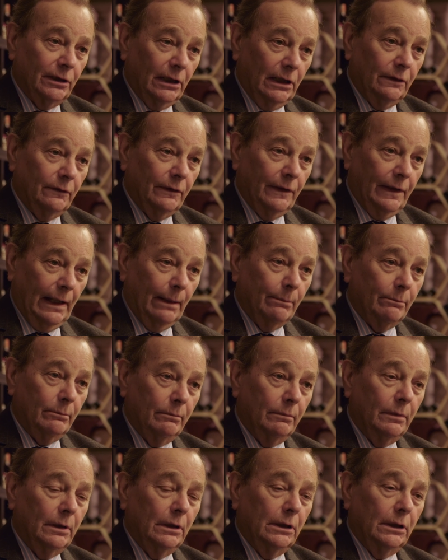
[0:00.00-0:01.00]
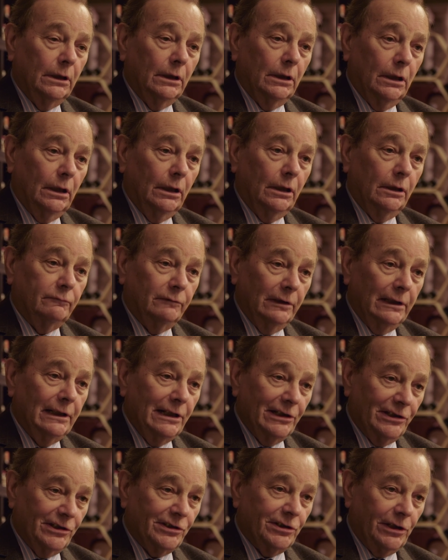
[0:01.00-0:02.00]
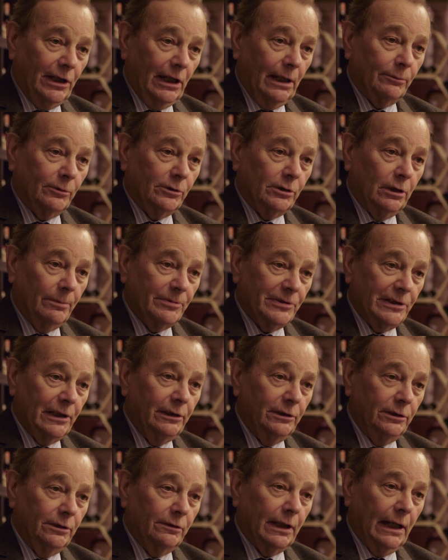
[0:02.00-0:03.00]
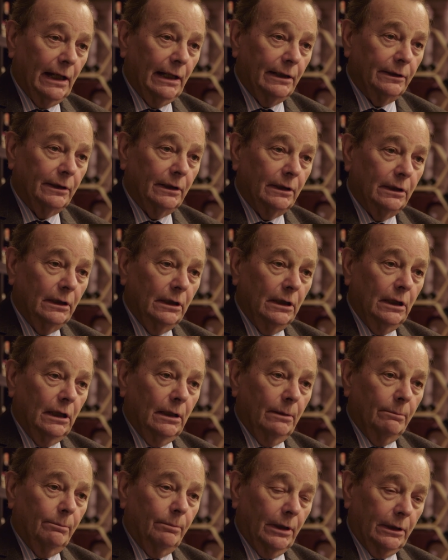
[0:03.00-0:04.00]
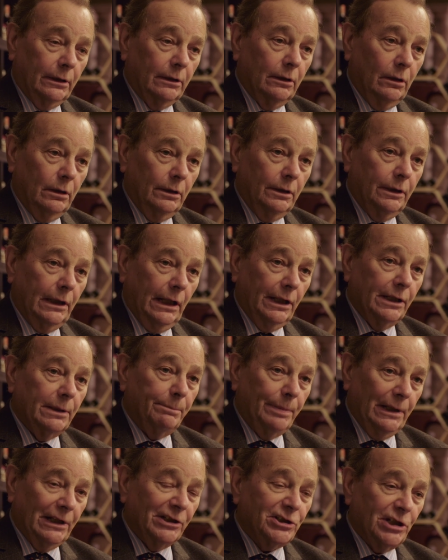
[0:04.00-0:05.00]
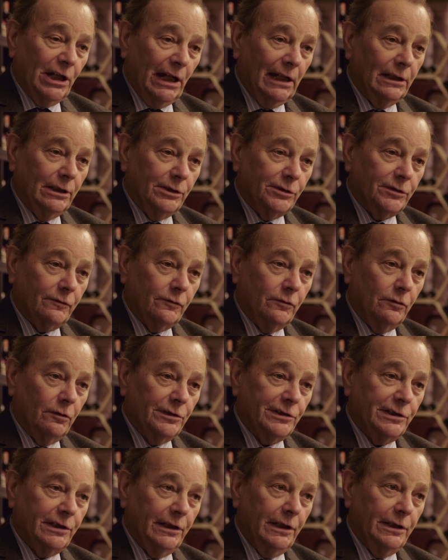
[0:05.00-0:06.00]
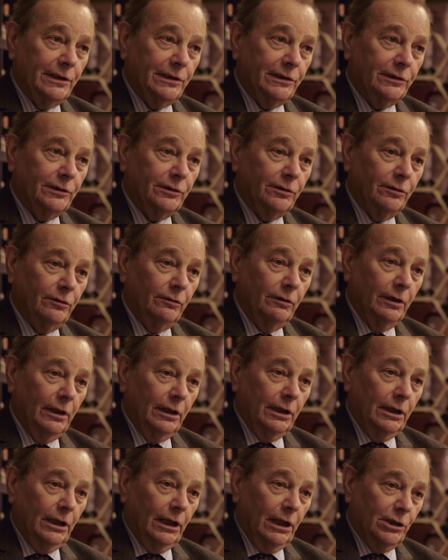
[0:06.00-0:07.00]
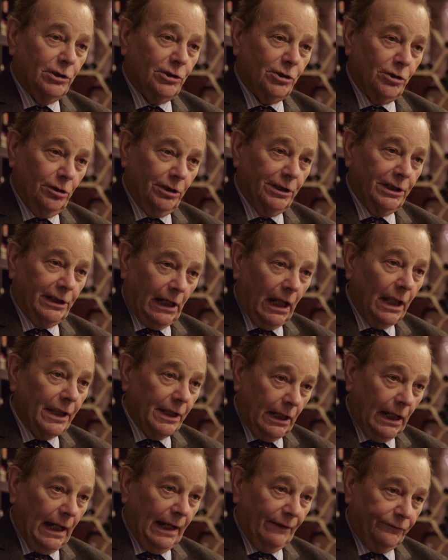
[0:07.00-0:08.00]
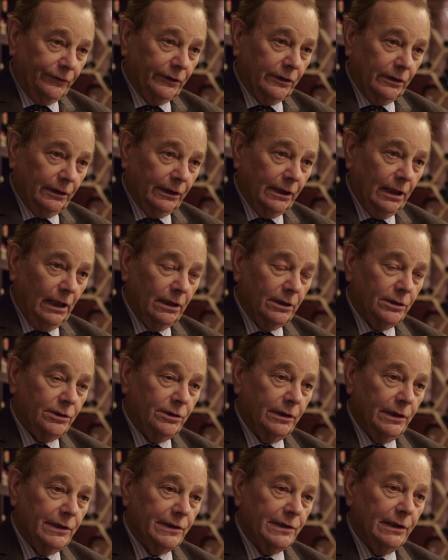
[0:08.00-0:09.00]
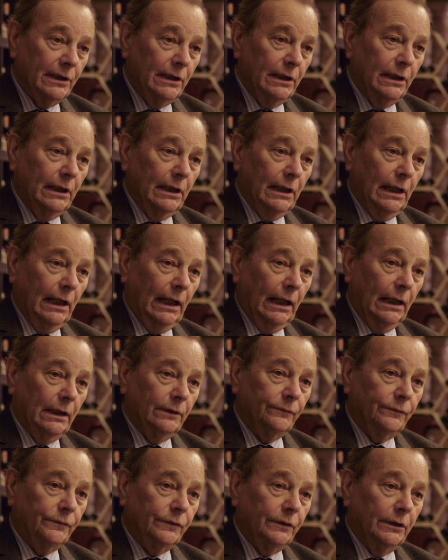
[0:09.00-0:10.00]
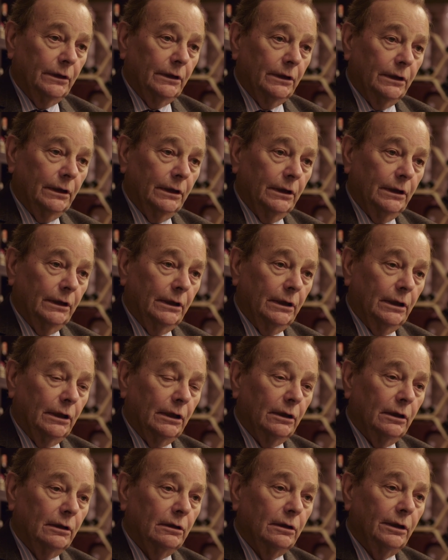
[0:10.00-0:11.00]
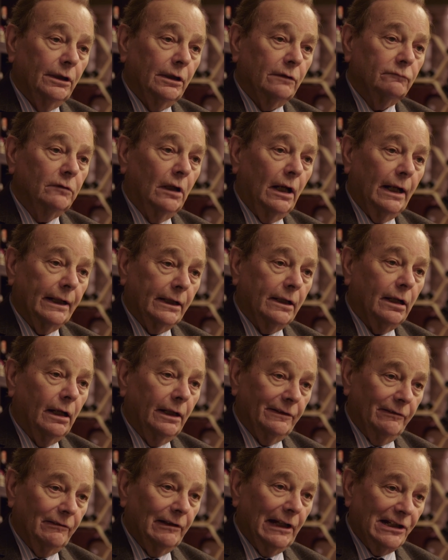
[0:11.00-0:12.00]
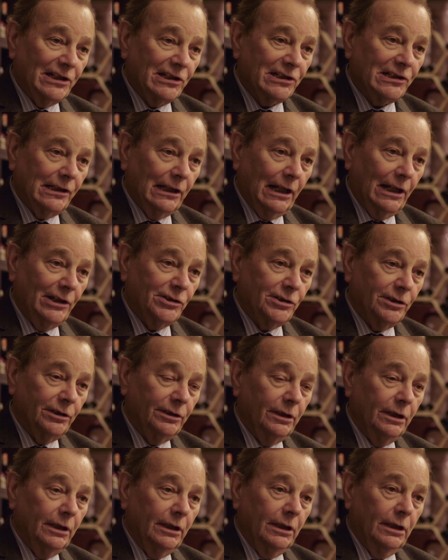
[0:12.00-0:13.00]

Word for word: and them uh, release GM crops in Uganda. But the other big challenge, of course, is to ensure that other African countries have uh, the right kind of legislation